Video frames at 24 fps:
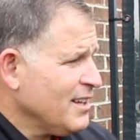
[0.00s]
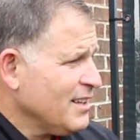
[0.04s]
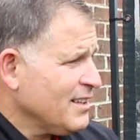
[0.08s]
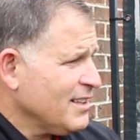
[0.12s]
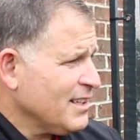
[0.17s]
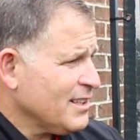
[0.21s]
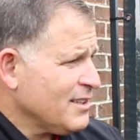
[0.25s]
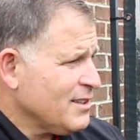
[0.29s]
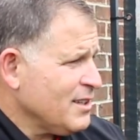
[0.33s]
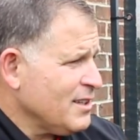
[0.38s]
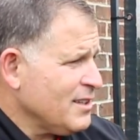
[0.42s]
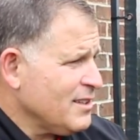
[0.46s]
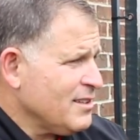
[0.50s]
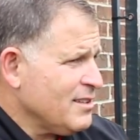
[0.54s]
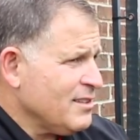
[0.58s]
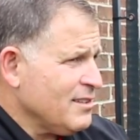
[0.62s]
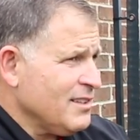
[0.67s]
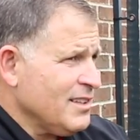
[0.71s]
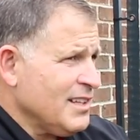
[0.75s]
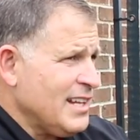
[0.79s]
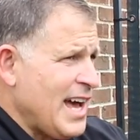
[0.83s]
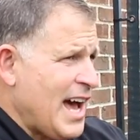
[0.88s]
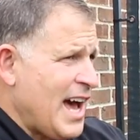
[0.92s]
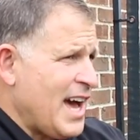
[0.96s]
Like,
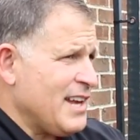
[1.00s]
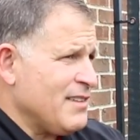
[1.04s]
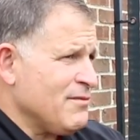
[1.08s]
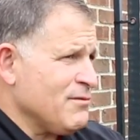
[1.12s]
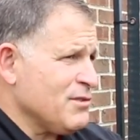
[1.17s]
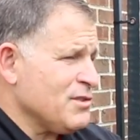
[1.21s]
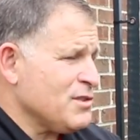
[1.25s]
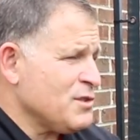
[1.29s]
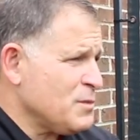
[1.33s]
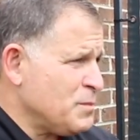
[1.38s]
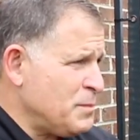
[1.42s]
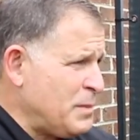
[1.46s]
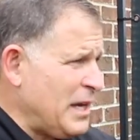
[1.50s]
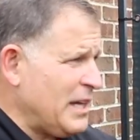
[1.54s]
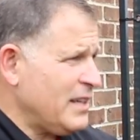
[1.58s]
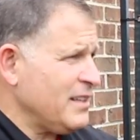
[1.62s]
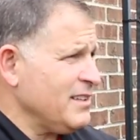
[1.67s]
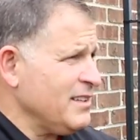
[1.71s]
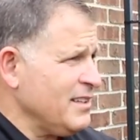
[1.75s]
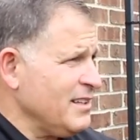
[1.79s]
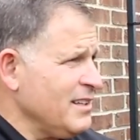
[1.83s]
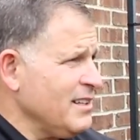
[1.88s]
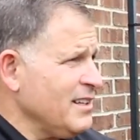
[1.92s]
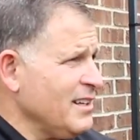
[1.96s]
to not
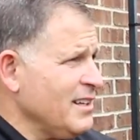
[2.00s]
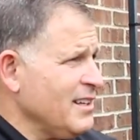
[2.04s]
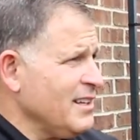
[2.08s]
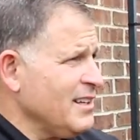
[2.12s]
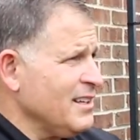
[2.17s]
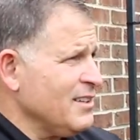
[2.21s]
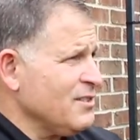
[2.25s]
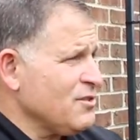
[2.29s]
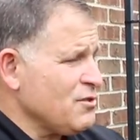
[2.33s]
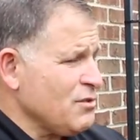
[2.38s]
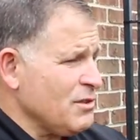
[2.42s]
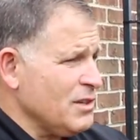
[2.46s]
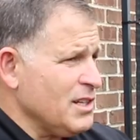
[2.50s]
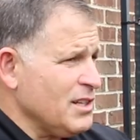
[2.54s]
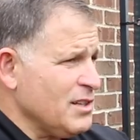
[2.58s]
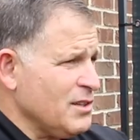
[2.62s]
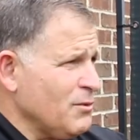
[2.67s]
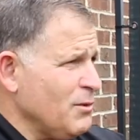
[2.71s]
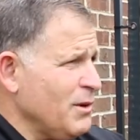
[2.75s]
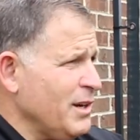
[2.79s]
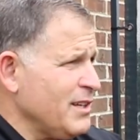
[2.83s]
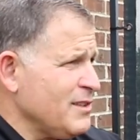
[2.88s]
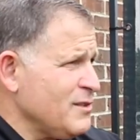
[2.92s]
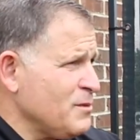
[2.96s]
respect it and treat it
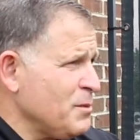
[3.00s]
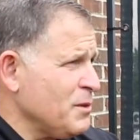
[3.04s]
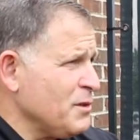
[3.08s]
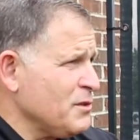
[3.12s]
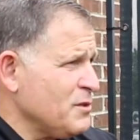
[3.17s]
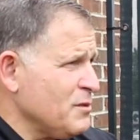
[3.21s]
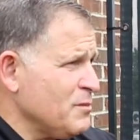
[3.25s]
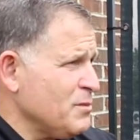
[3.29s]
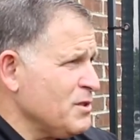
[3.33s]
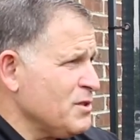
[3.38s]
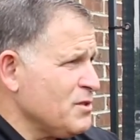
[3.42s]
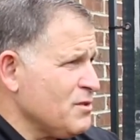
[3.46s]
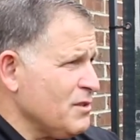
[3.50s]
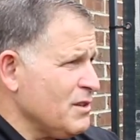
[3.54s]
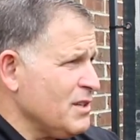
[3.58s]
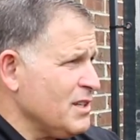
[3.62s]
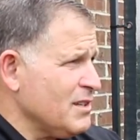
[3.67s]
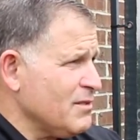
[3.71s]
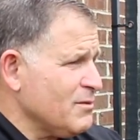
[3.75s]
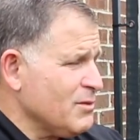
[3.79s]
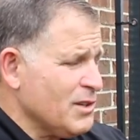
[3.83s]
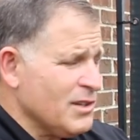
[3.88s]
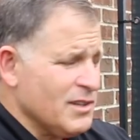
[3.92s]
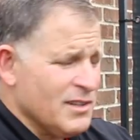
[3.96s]
the way it's supposed to be
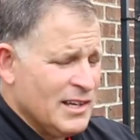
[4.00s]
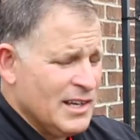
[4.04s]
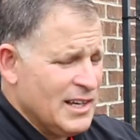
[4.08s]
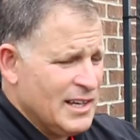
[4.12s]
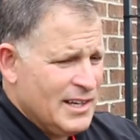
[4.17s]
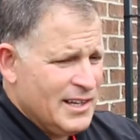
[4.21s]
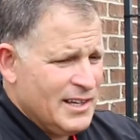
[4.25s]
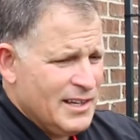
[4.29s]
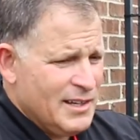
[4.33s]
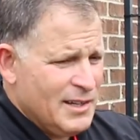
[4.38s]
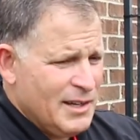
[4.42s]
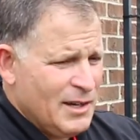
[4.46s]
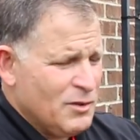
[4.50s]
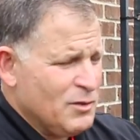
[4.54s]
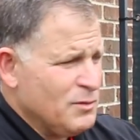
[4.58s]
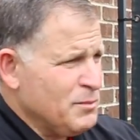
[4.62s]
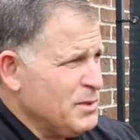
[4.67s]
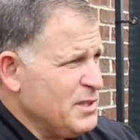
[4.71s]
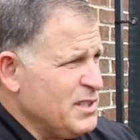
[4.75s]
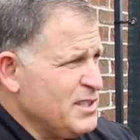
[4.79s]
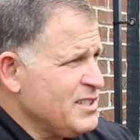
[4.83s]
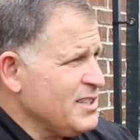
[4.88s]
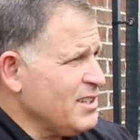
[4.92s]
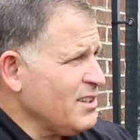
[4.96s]
treated, that would
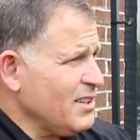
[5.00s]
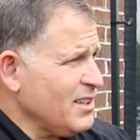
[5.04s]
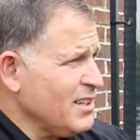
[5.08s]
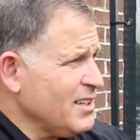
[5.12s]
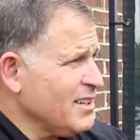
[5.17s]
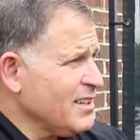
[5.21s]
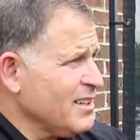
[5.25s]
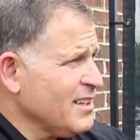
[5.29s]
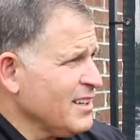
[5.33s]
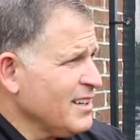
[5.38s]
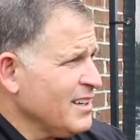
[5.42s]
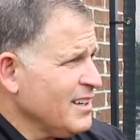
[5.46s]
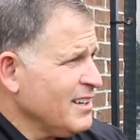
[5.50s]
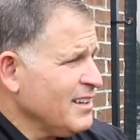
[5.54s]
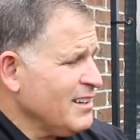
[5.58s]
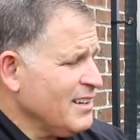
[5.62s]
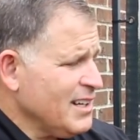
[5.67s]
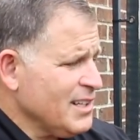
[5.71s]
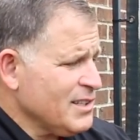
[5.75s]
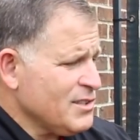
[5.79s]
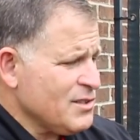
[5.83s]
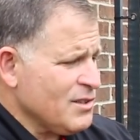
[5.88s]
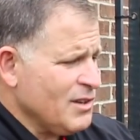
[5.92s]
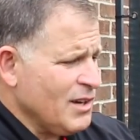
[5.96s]
be silly.
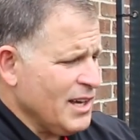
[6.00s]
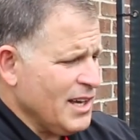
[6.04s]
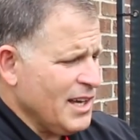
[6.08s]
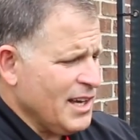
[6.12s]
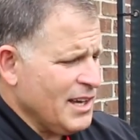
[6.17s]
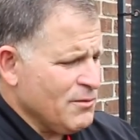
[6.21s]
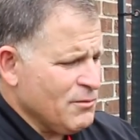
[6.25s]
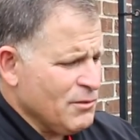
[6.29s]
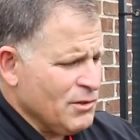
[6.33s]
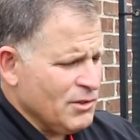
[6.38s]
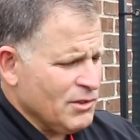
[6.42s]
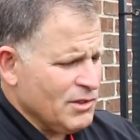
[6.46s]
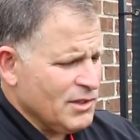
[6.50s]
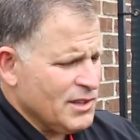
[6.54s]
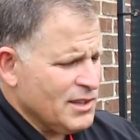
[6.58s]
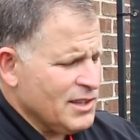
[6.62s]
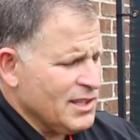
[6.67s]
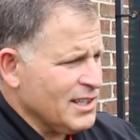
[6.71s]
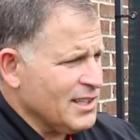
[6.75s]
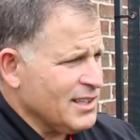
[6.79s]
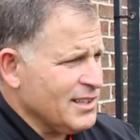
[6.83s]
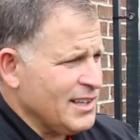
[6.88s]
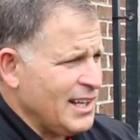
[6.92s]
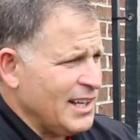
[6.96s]
Right, so I really
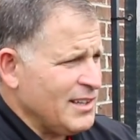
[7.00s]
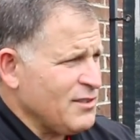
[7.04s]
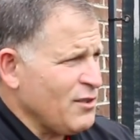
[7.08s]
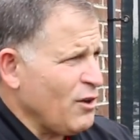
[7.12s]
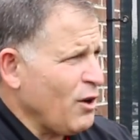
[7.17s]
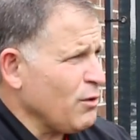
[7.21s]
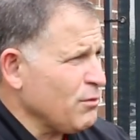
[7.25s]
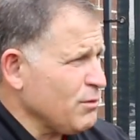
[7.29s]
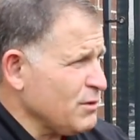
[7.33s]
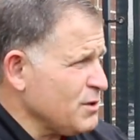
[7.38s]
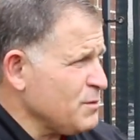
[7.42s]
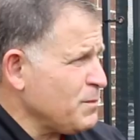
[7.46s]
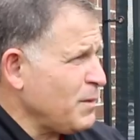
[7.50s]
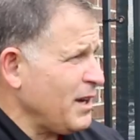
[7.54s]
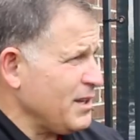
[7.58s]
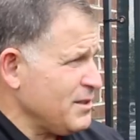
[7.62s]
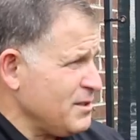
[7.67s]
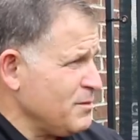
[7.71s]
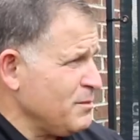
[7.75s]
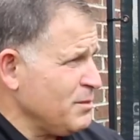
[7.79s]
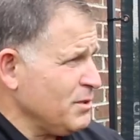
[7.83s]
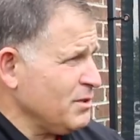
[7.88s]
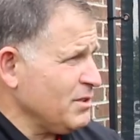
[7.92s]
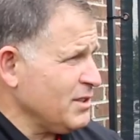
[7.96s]
think that's our
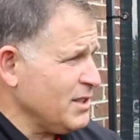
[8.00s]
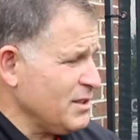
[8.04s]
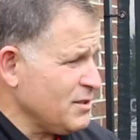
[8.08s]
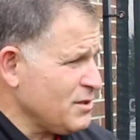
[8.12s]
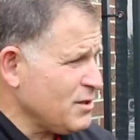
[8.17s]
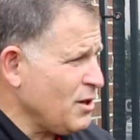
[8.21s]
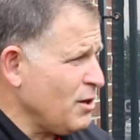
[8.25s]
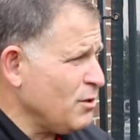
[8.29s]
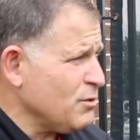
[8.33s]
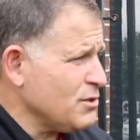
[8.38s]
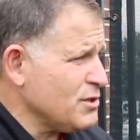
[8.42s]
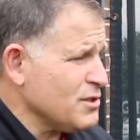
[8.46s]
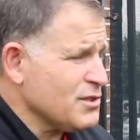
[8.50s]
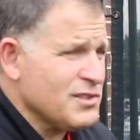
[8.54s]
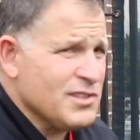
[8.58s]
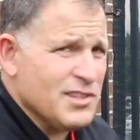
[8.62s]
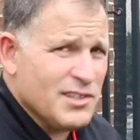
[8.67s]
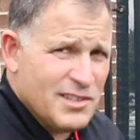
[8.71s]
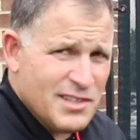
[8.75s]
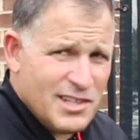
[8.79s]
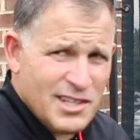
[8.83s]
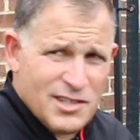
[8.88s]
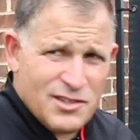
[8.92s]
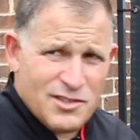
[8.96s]
responsibility as coaches to
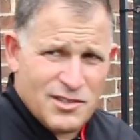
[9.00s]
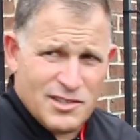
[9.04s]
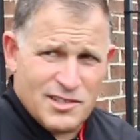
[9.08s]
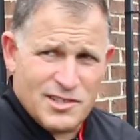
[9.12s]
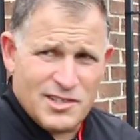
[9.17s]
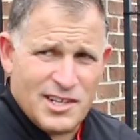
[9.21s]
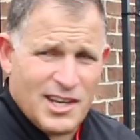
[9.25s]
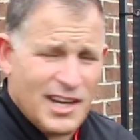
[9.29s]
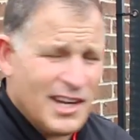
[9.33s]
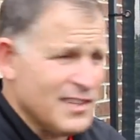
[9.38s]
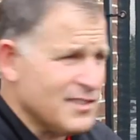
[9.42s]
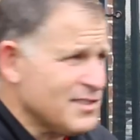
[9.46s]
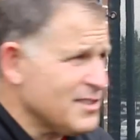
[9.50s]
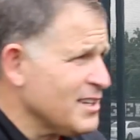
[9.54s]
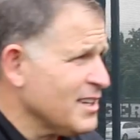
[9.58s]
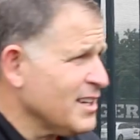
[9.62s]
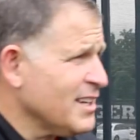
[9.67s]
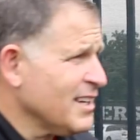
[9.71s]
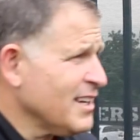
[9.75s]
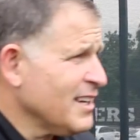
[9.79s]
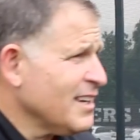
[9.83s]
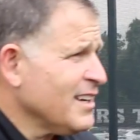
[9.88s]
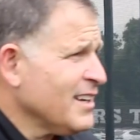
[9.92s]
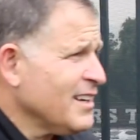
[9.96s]
teach these guys.
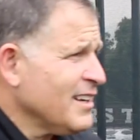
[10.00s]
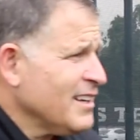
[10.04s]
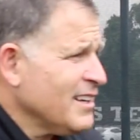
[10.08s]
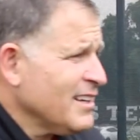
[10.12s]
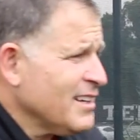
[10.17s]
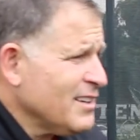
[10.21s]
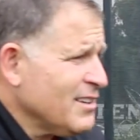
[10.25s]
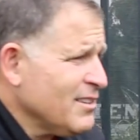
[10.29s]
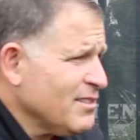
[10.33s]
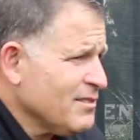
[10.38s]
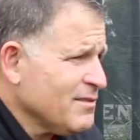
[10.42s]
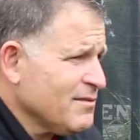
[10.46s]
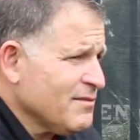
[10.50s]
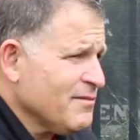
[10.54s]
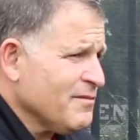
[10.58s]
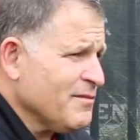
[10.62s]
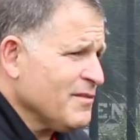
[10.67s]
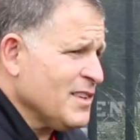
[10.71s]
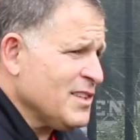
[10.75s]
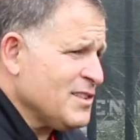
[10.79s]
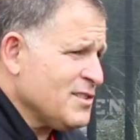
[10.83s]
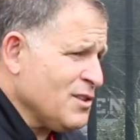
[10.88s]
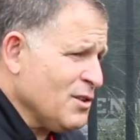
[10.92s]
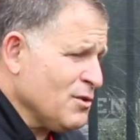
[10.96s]

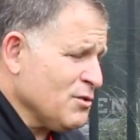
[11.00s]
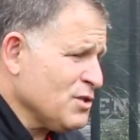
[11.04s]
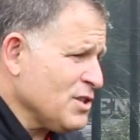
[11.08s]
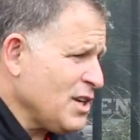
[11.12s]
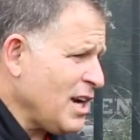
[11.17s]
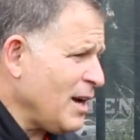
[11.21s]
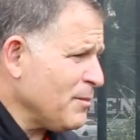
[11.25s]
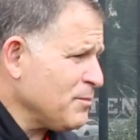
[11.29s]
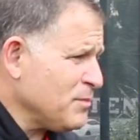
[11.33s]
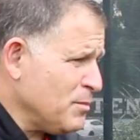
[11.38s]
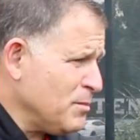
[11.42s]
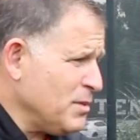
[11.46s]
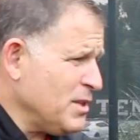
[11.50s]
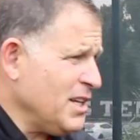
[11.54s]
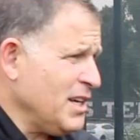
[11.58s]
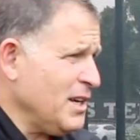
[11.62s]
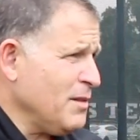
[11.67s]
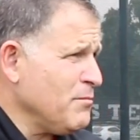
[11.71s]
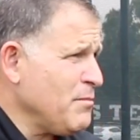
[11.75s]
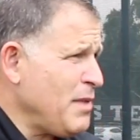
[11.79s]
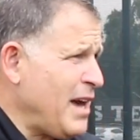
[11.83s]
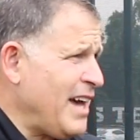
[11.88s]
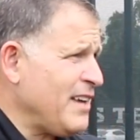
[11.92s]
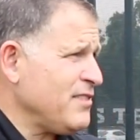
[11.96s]
It's their job to be the
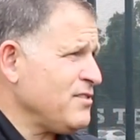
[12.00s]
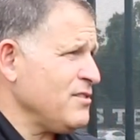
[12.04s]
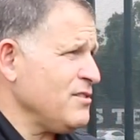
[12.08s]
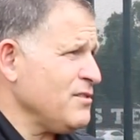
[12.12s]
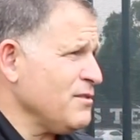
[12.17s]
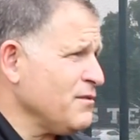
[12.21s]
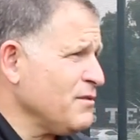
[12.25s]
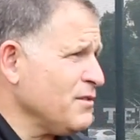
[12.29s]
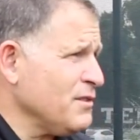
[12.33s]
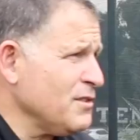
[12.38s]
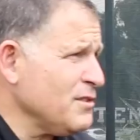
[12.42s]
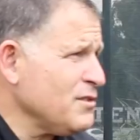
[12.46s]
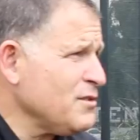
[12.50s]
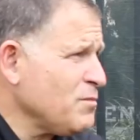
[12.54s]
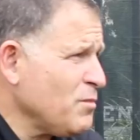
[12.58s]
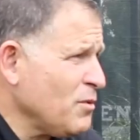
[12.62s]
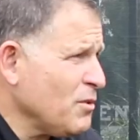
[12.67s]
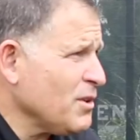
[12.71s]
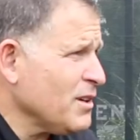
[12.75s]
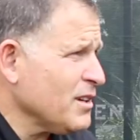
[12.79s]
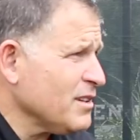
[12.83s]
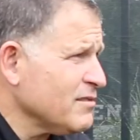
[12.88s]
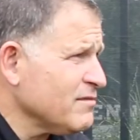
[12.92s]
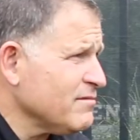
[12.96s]
ambassador for the
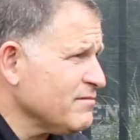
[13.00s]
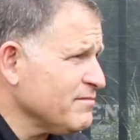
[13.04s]
sport.